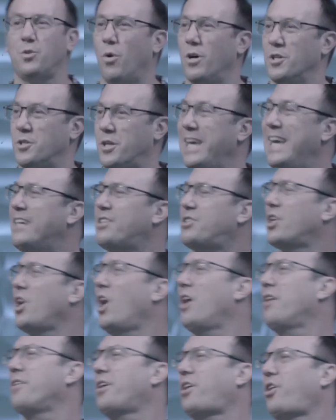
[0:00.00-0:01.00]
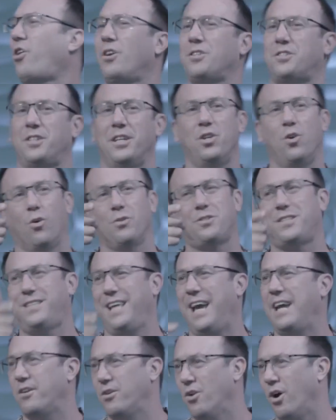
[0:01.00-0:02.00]
was. He had to go to the cross in your
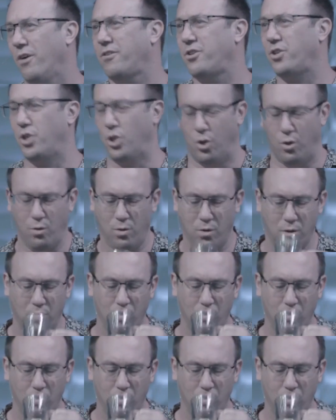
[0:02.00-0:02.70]
stead, not you.